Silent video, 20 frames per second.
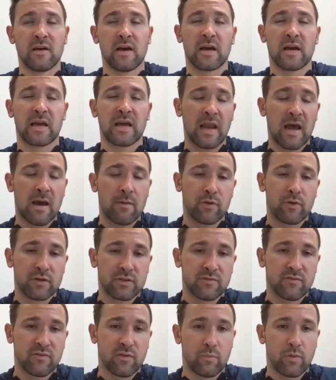a
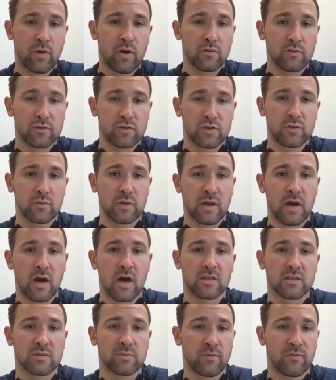collaborative approach to
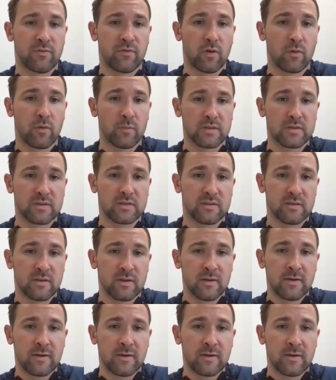enhance performance.